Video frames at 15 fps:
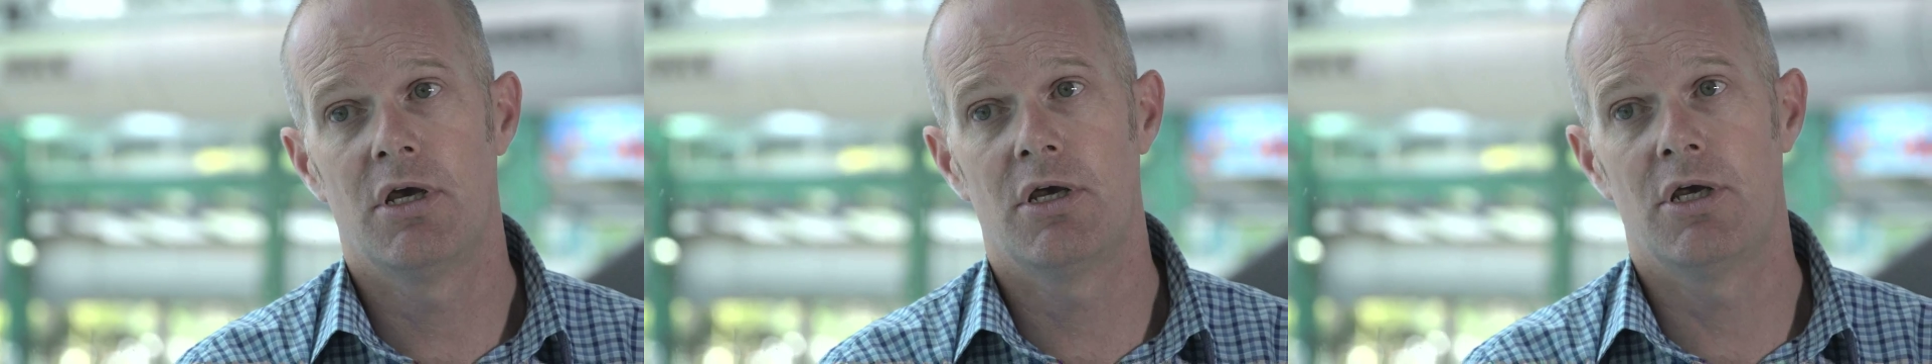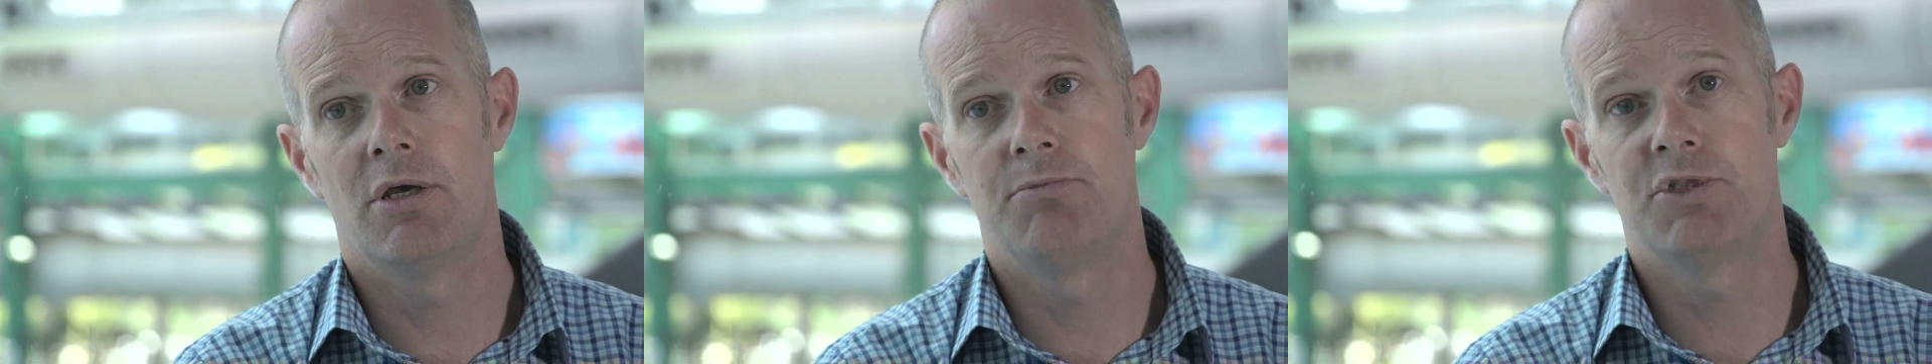
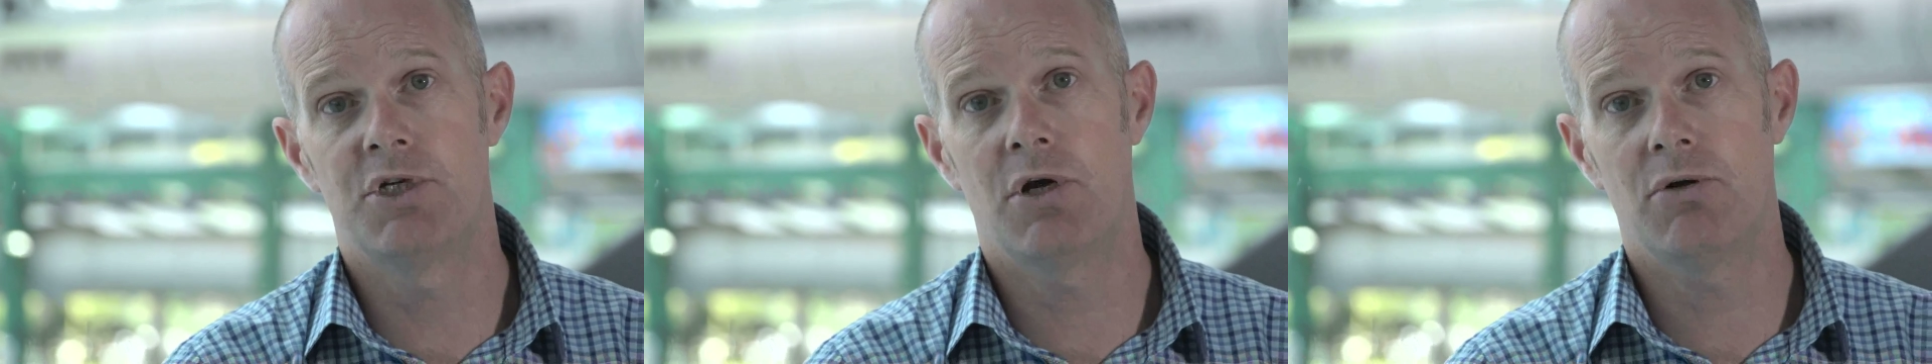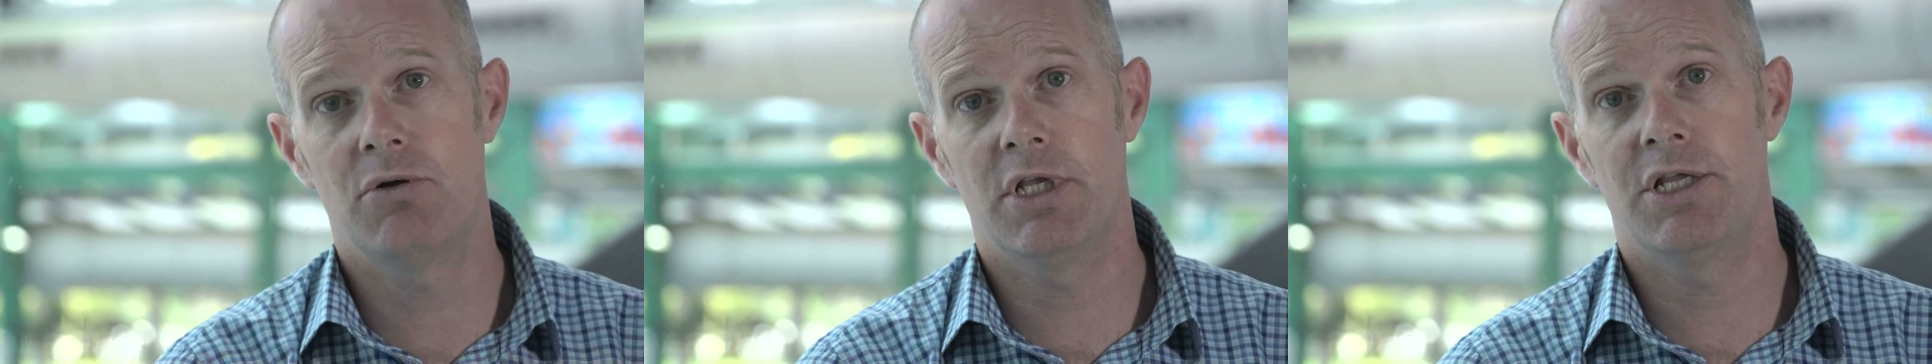and
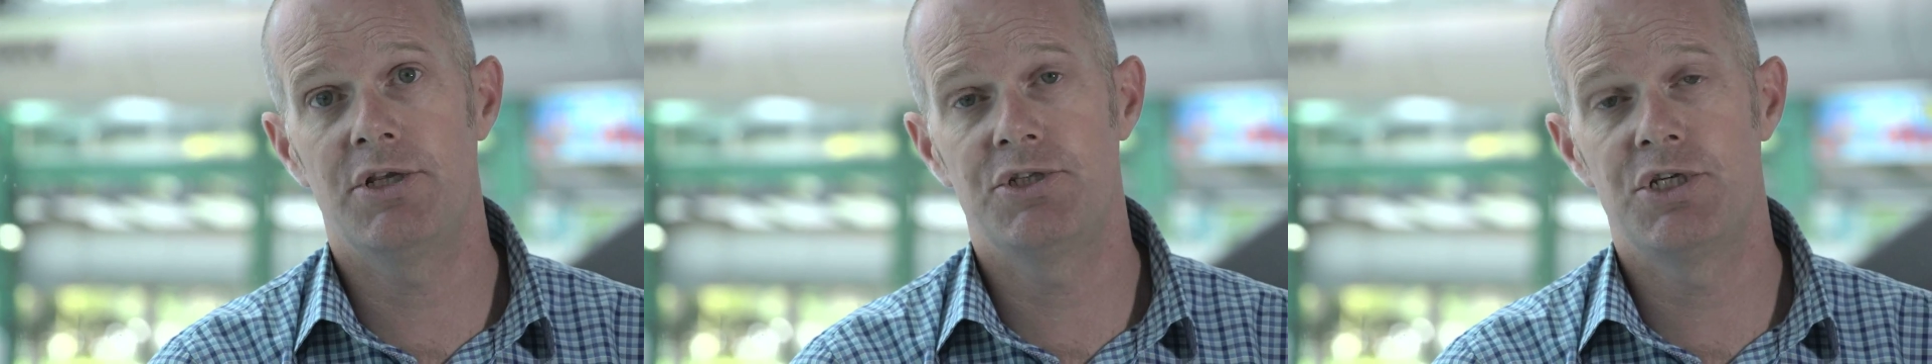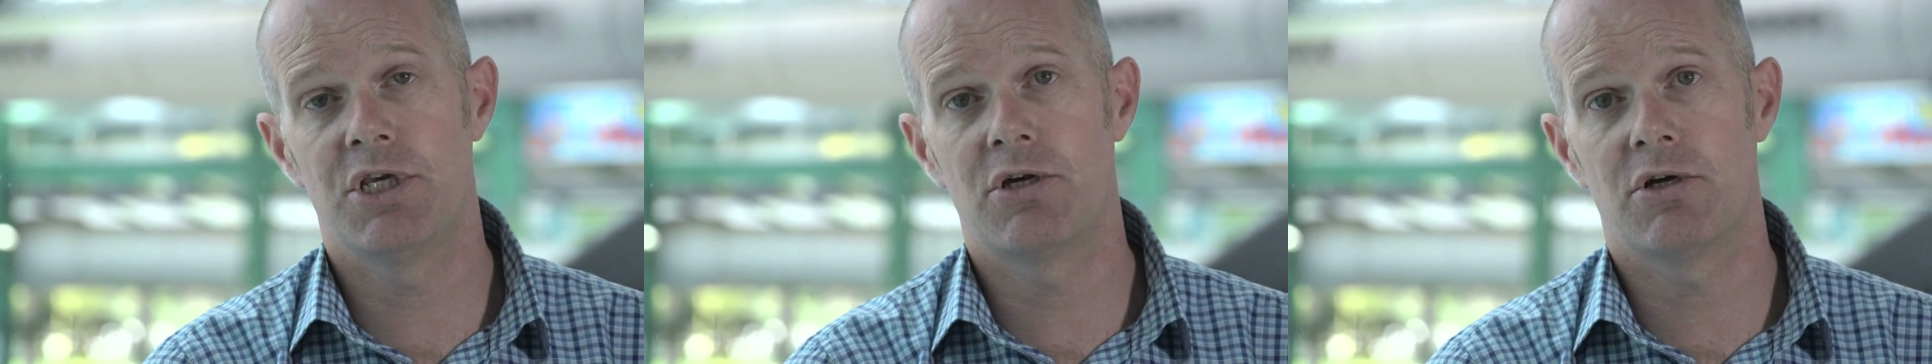total
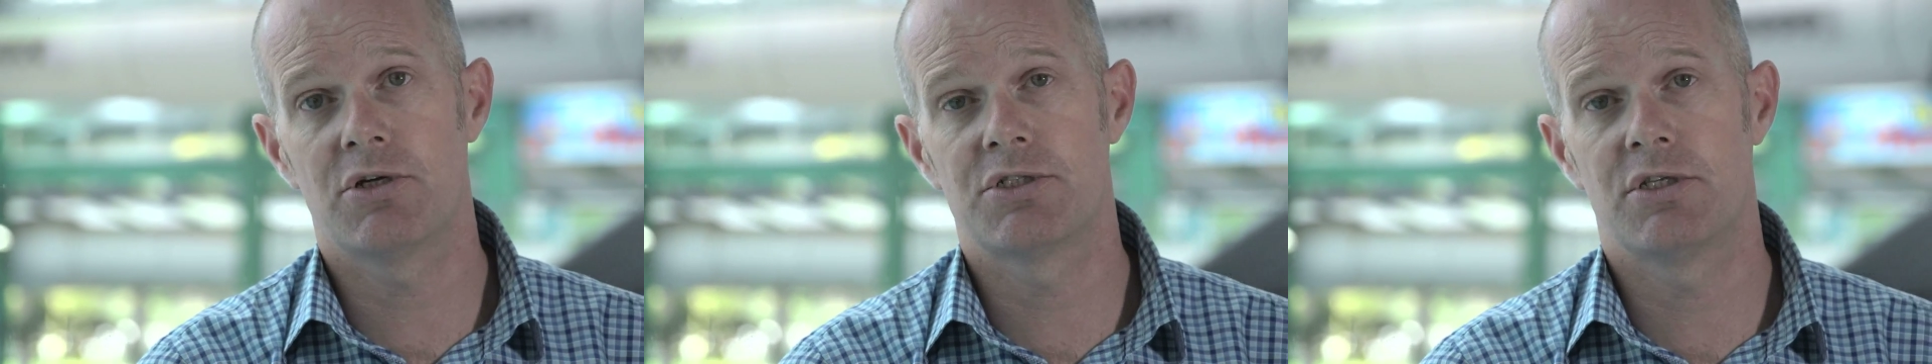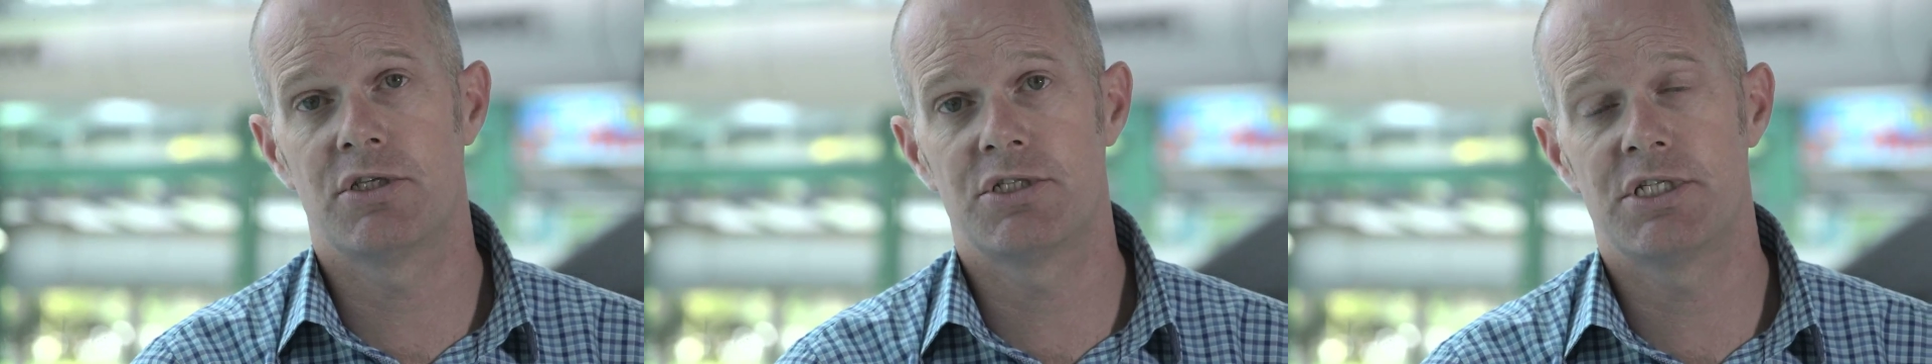energy
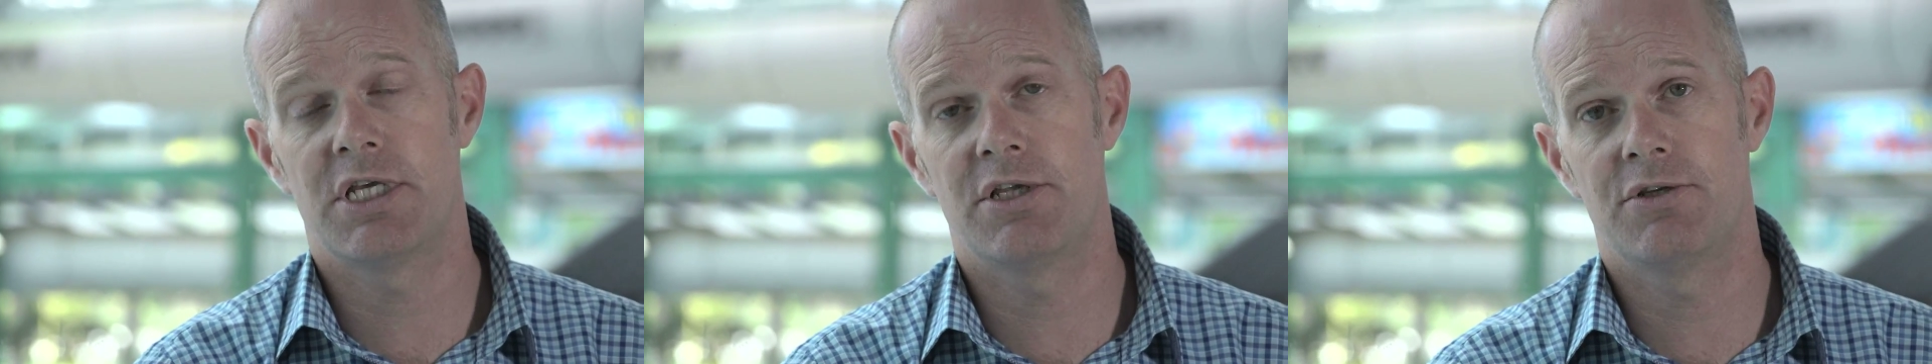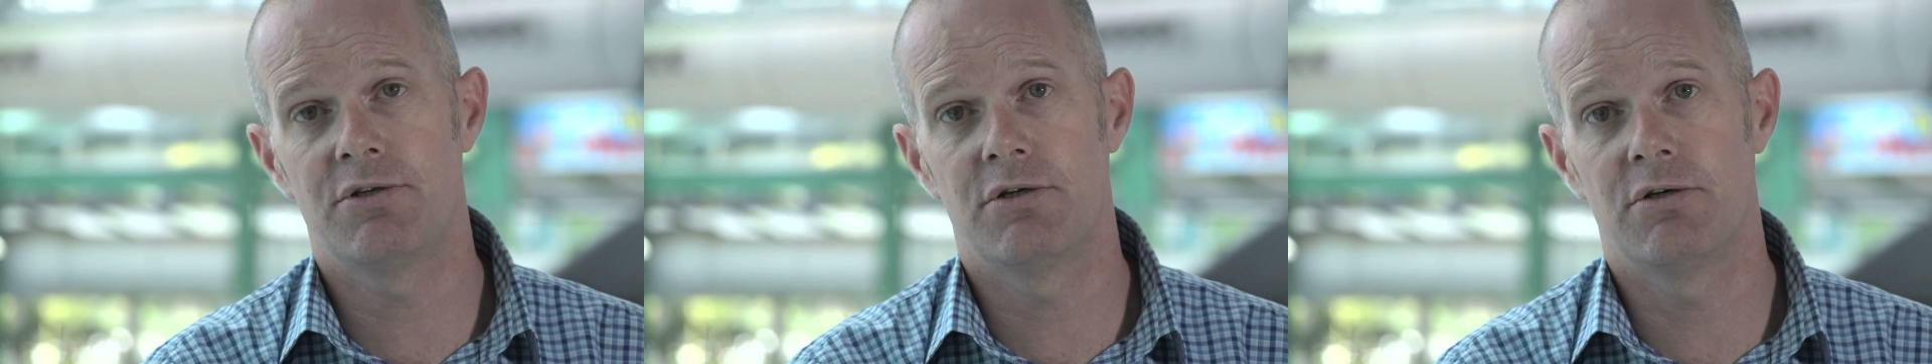costs at the
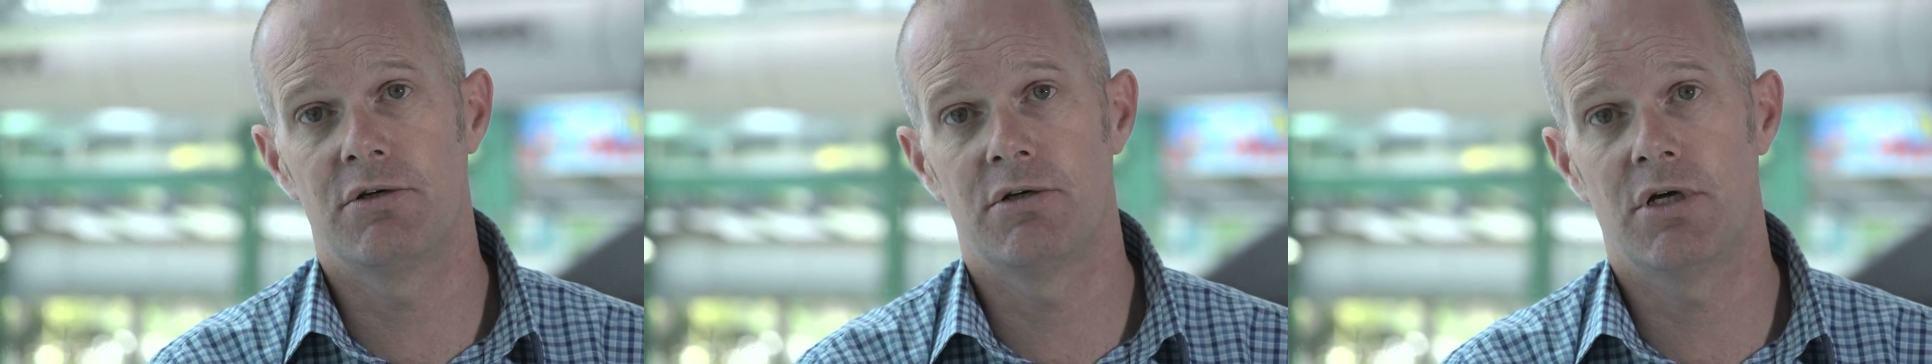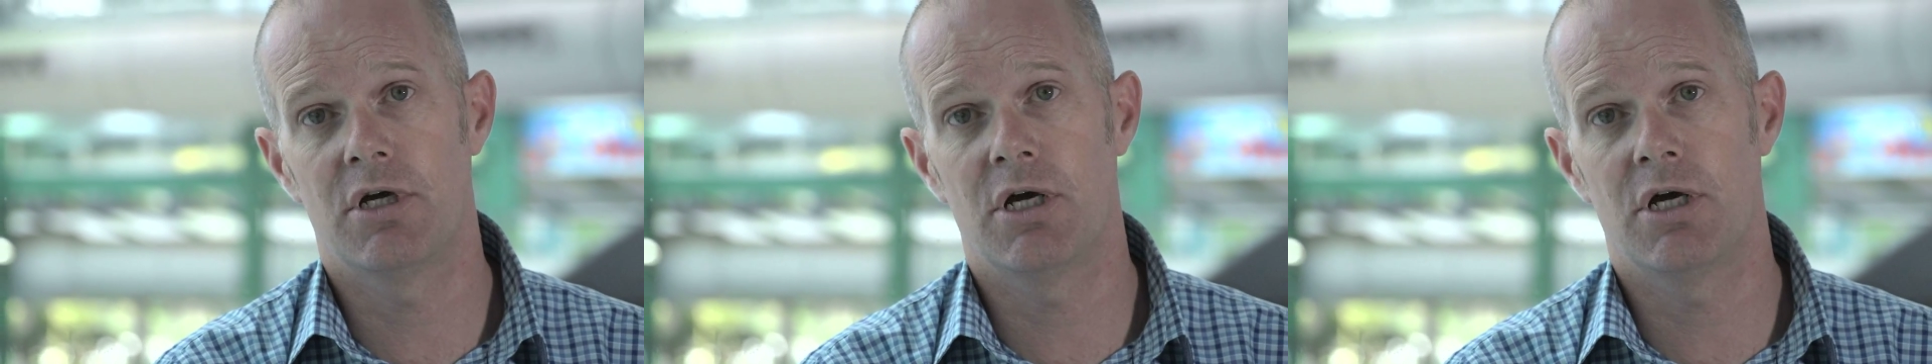centre